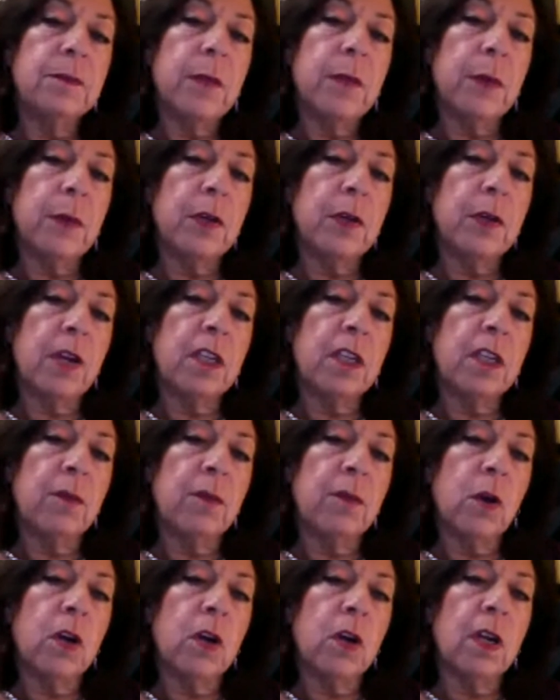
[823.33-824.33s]
productive
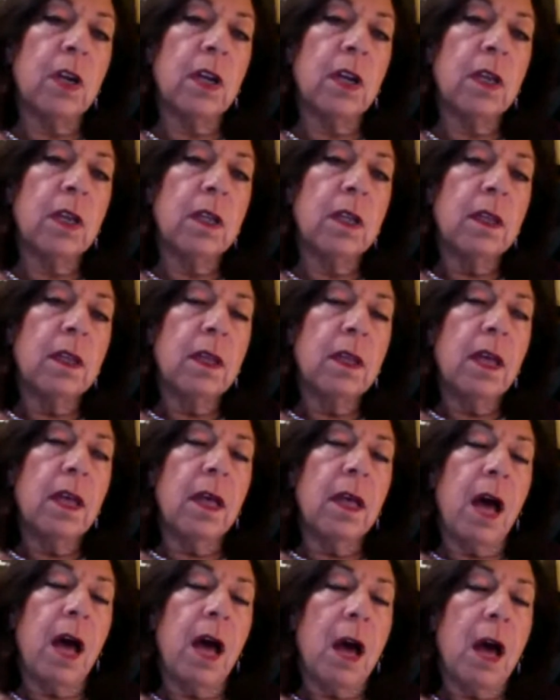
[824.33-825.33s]
work
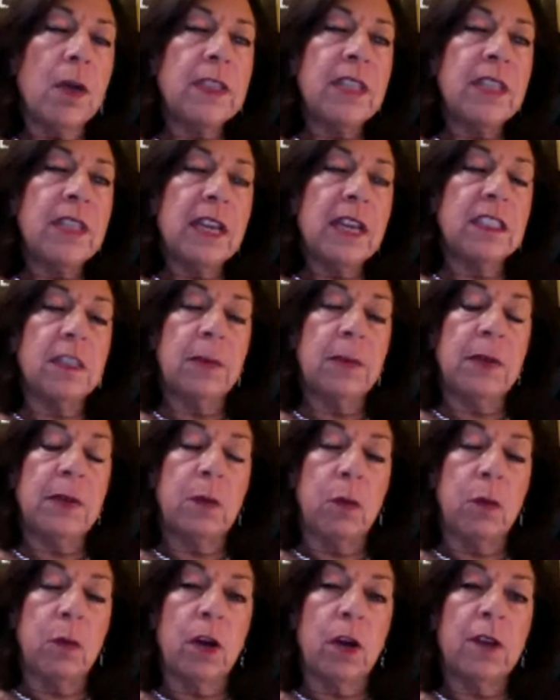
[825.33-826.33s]
always has to be
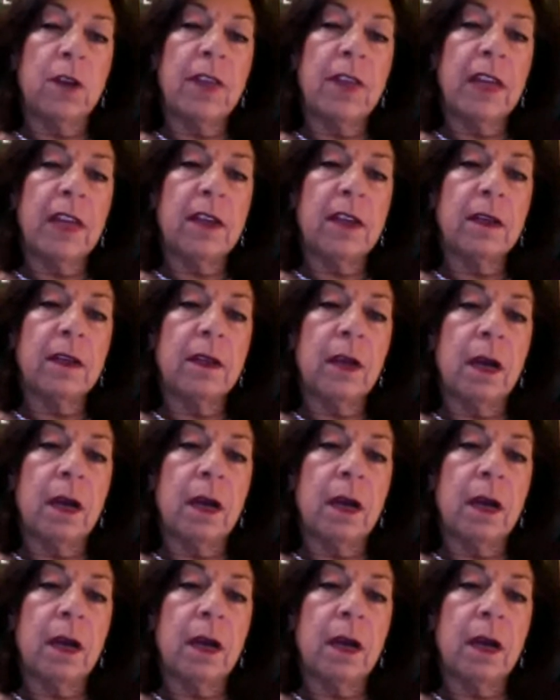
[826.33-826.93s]
work that